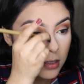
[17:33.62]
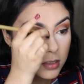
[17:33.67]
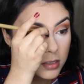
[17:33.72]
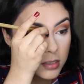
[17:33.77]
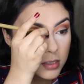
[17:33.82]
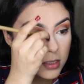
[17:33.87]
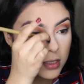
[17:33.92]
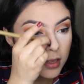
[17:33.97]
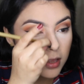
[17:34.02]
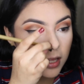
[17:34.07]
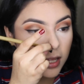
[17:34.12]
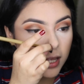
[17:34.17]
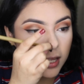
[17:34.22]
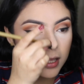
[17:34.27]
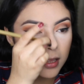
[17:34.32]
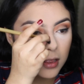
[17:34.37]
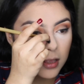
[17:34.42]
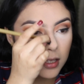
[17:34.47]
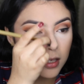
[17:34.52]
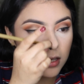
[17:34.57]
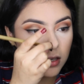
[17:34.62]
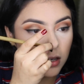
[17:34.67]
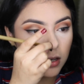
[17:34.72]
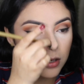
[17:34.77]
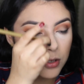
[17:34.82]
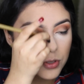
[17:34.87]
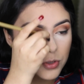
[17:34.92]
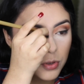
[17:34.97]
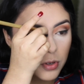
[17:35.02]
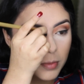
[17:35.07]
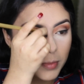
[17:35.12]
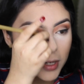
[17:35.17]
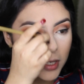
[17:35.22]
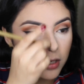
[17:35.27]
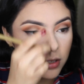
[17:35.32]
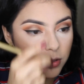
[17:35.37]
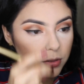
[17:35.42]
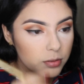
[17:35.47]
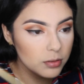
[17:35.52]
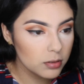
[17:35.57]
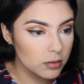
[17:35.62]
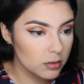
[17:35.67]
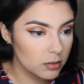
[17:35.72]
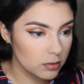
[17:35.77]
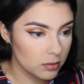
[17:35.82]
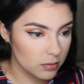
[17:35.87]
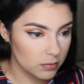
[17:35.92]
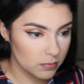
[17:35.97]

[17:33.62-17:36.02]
slightly contour my nose.